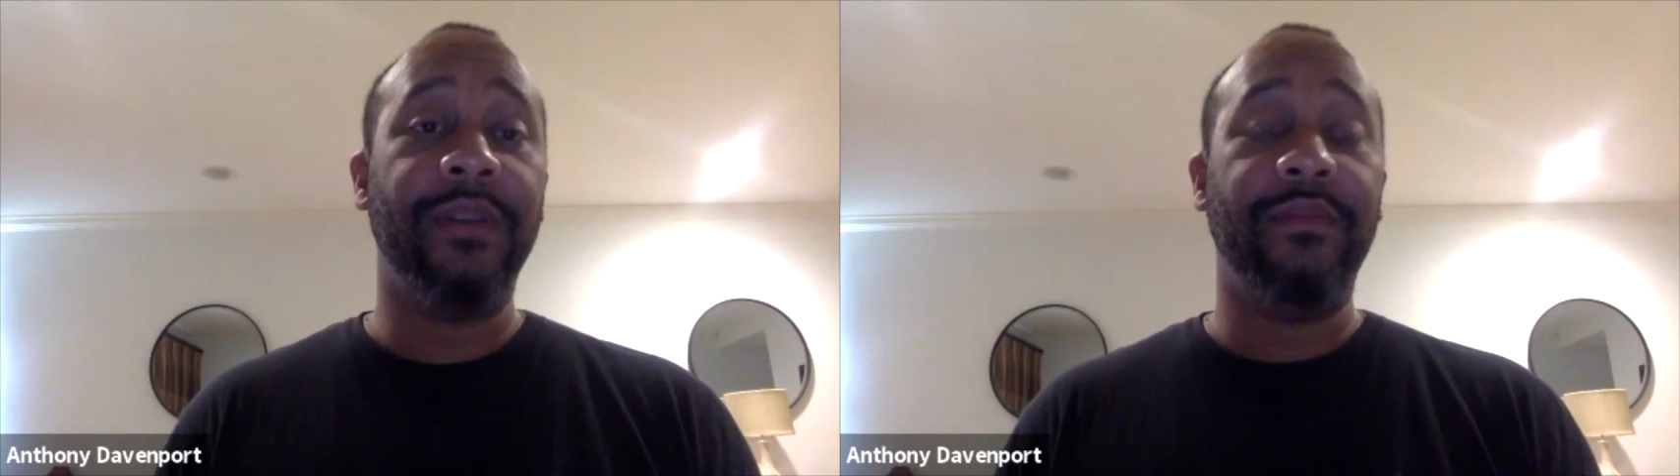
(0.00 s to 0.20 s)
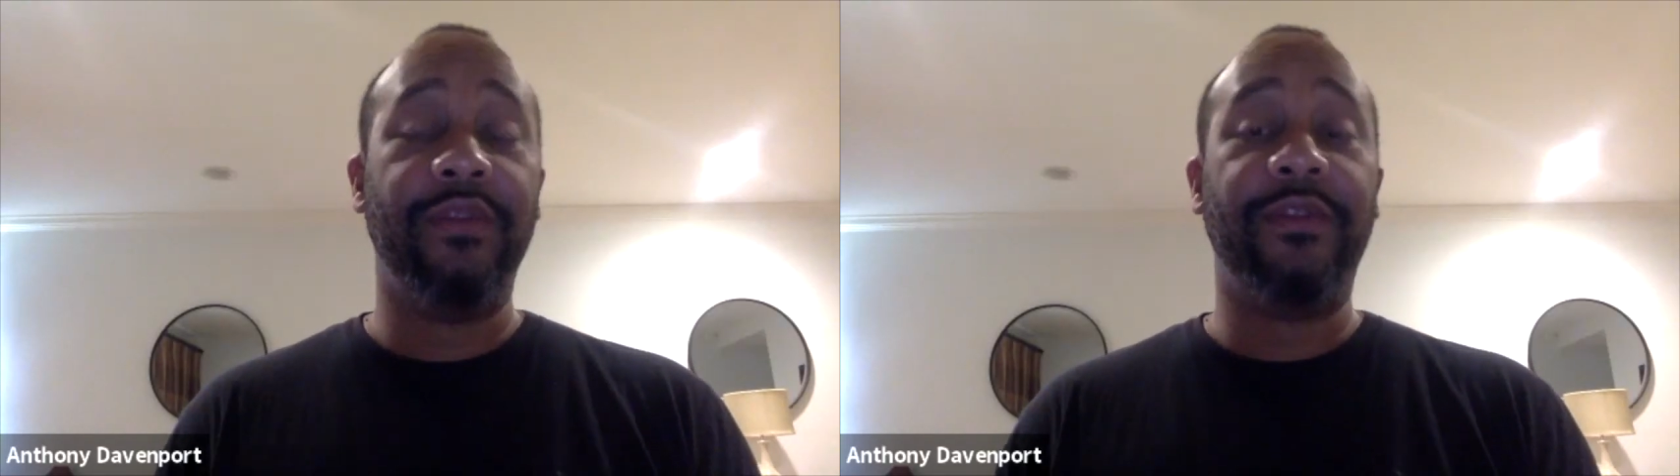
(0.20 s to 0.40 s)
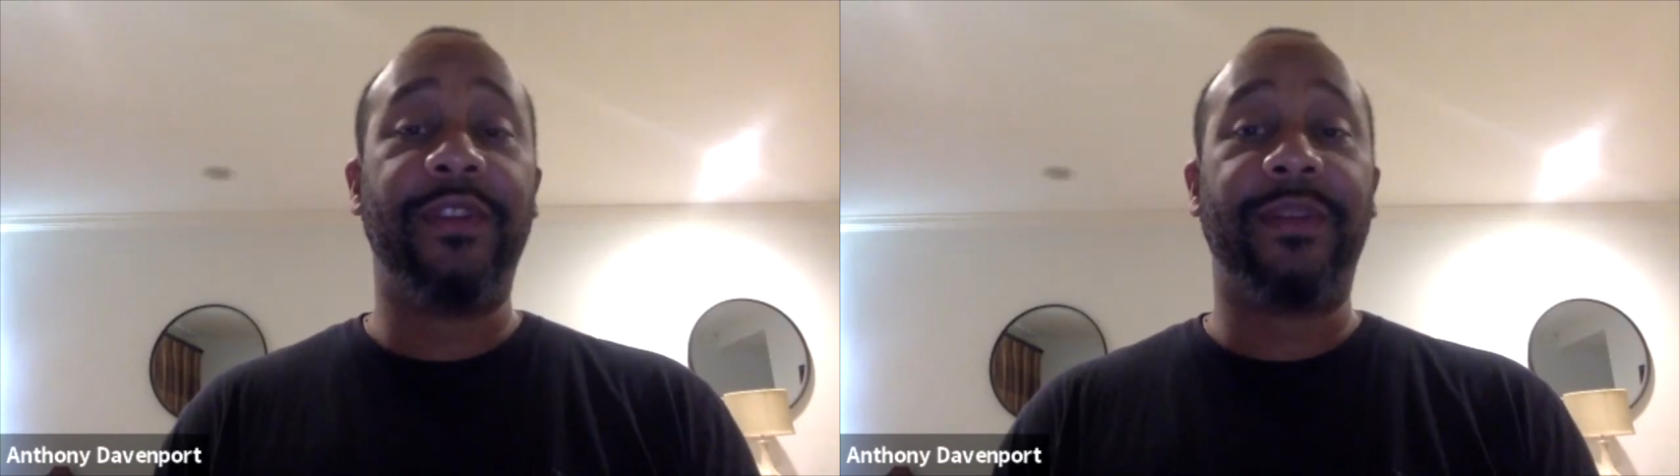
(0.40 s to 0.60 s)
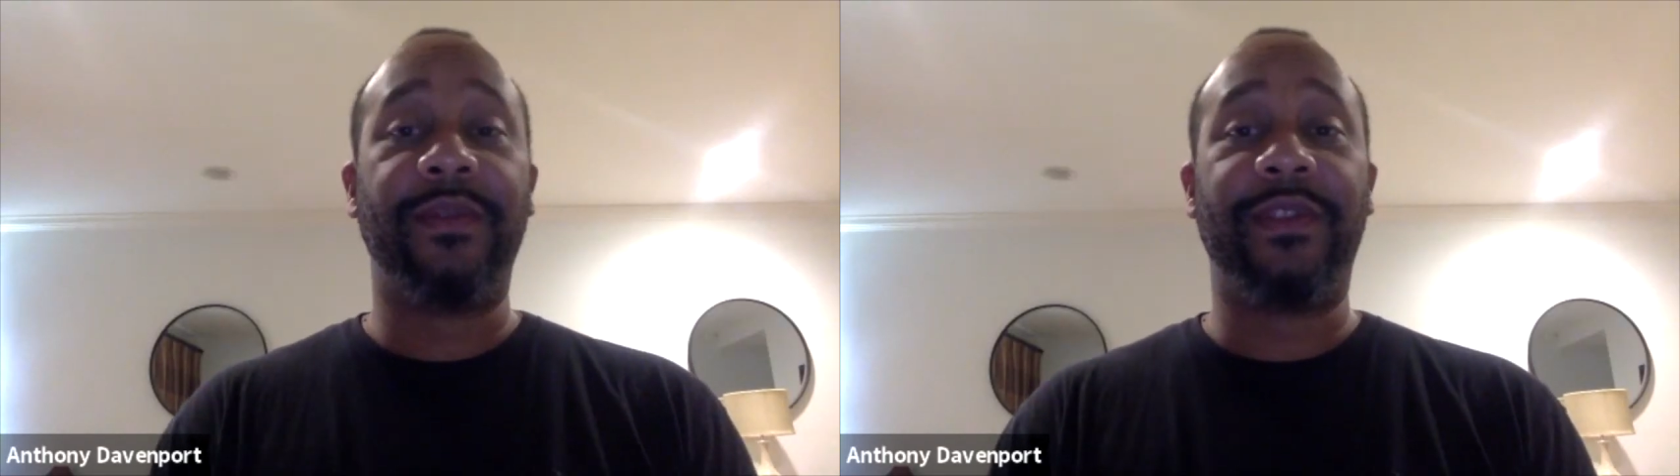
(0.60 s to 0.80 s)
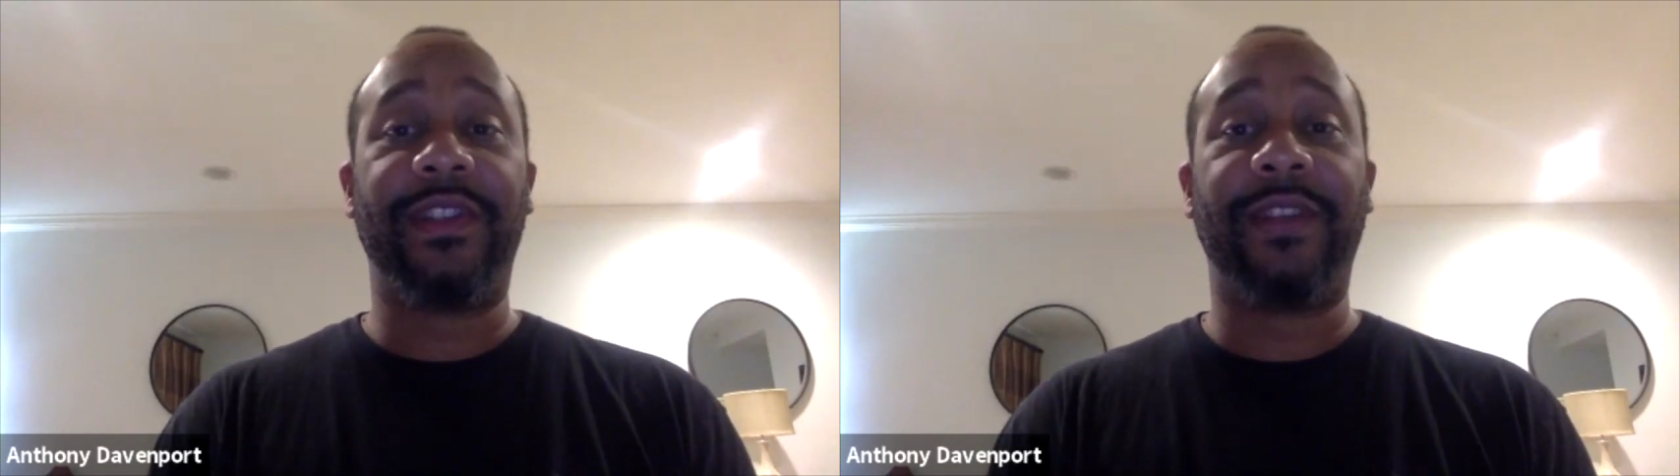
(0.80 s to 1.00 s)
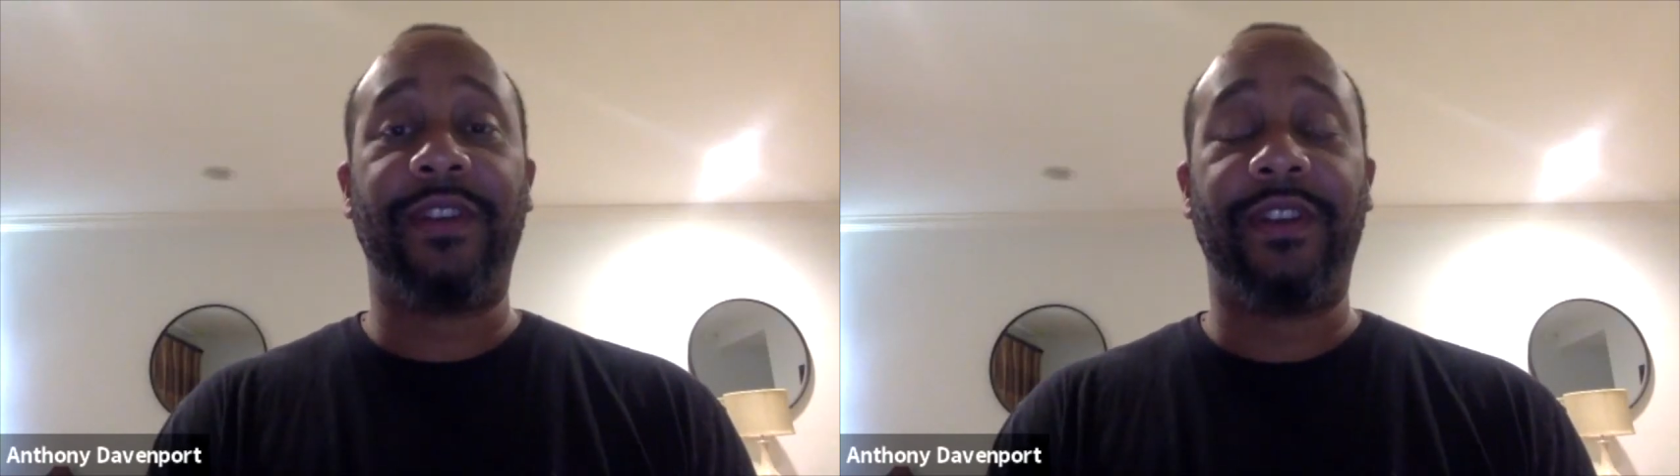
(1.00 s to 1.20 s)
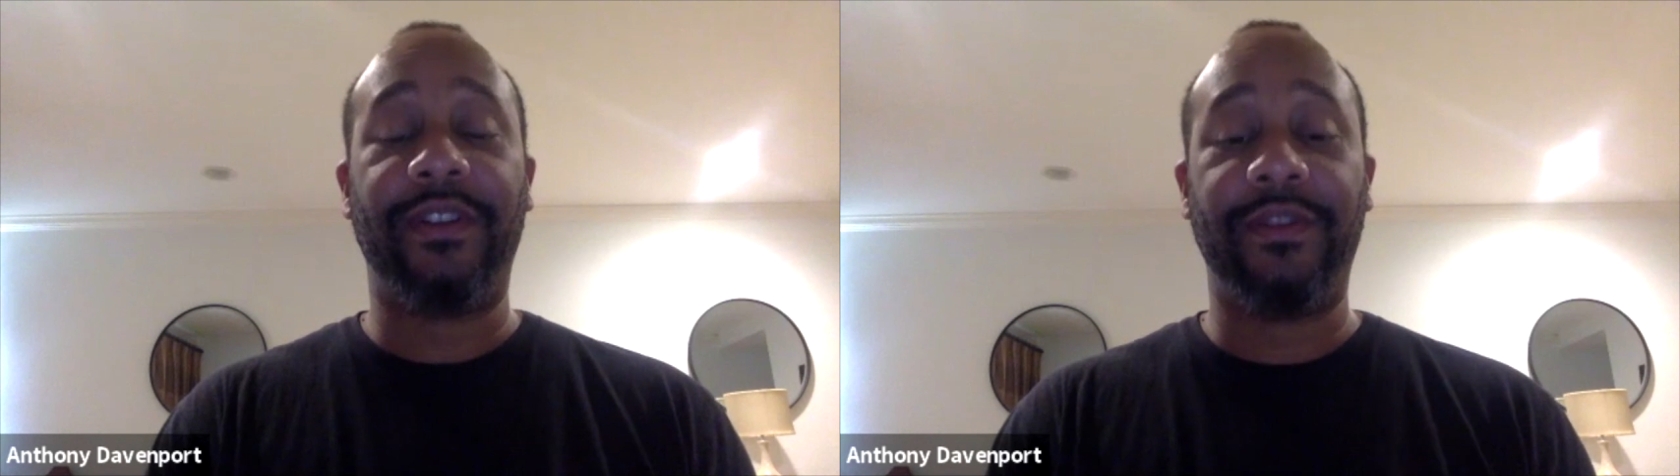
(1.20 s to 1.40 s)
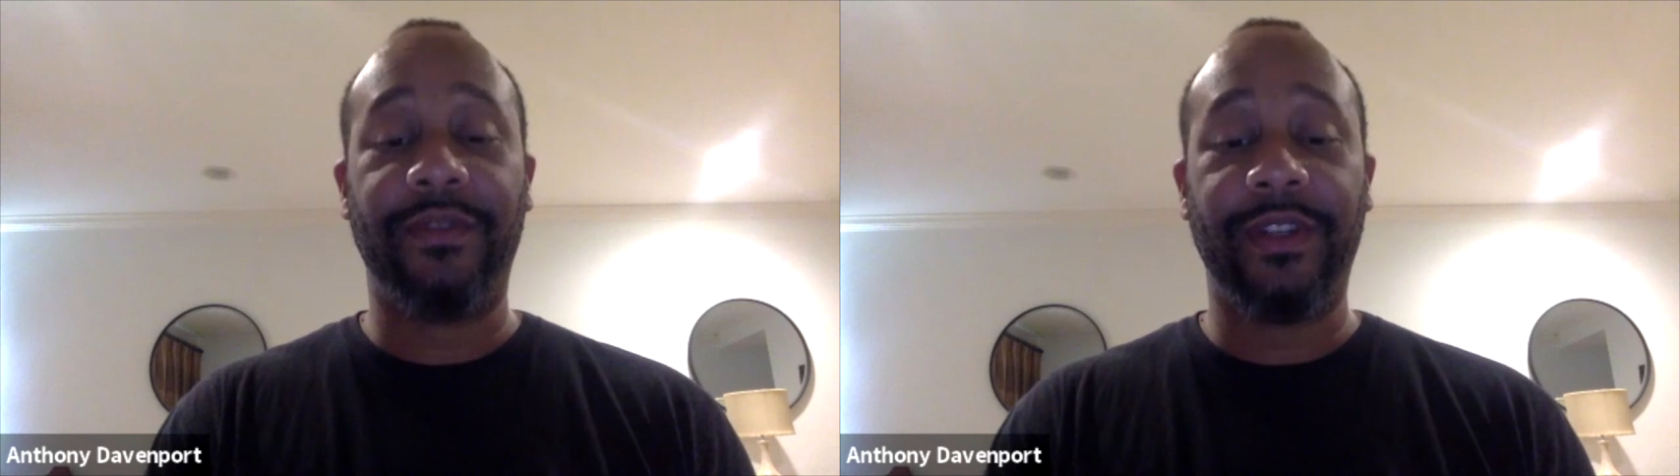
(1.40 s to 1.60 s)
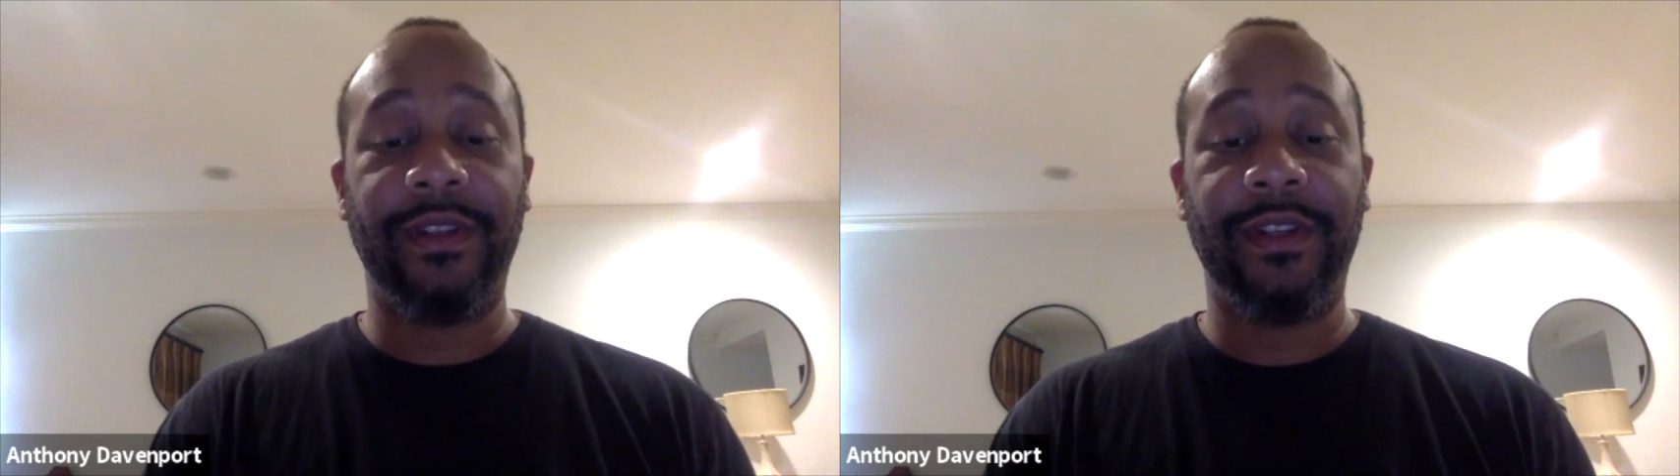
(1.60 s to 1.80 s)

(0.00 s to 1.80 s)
moved up to a 700.